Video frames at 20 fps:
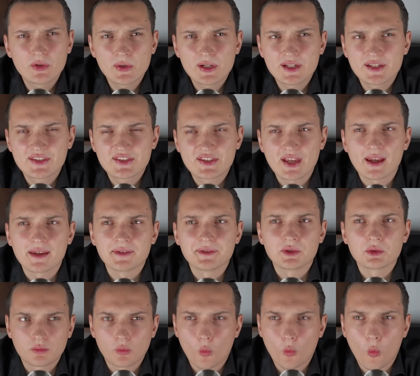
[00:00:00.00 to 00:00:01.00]

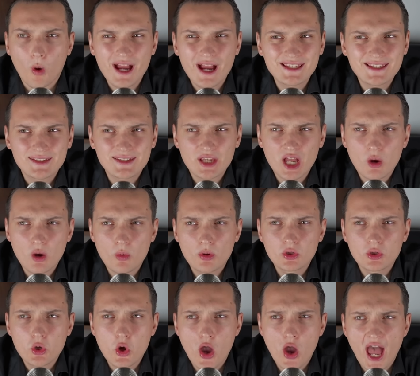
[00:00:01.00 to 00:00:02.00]
exciting. Why someone
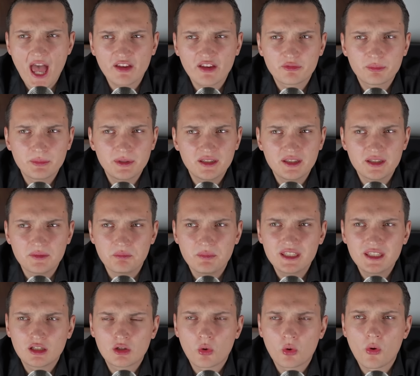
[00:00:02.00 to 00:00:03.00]
who have been in
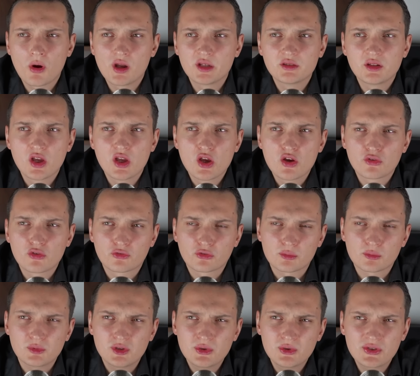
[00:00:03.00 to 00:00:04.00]
Bitcoin
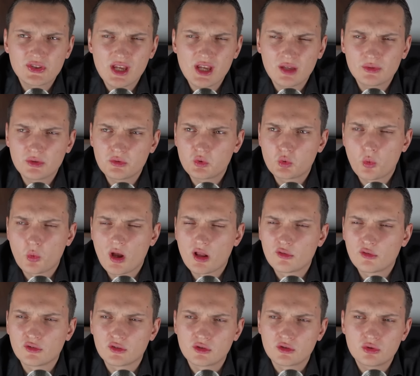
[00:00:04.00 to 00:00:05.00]
from 2012
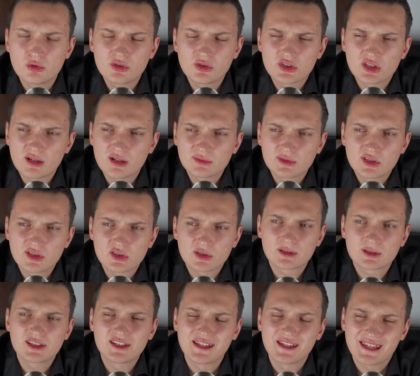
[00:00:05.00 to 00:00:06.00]
or
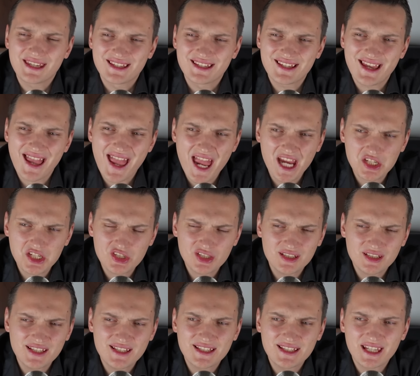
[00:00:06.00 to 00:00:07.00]
2013 is actually
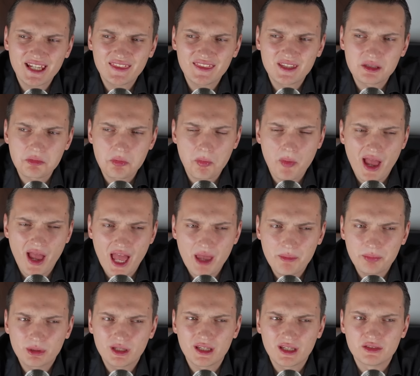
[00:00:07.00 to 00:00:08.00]
saying that
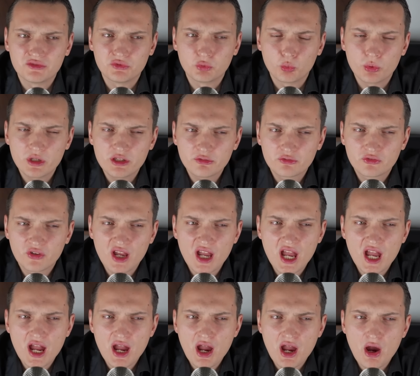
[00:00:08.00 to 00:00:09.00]
Pepe and WIF
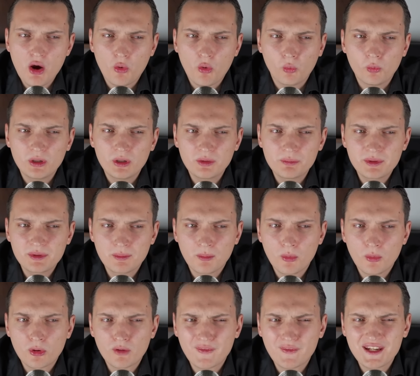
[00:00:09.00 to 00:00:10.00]
will be
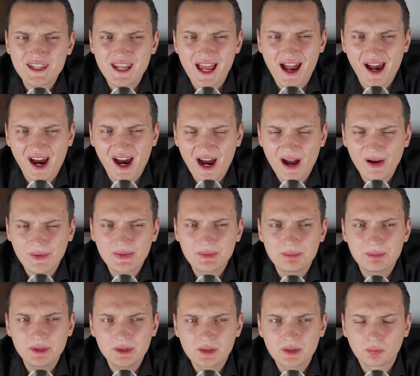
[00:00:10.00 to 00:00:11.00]
more than 100
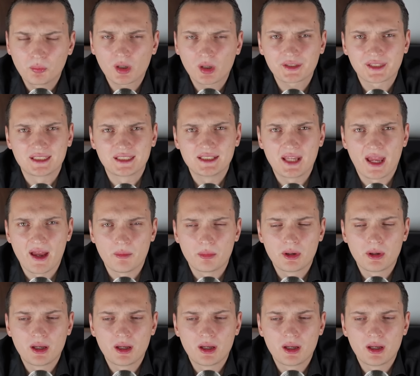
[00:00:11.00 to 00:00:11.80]
billion market cap.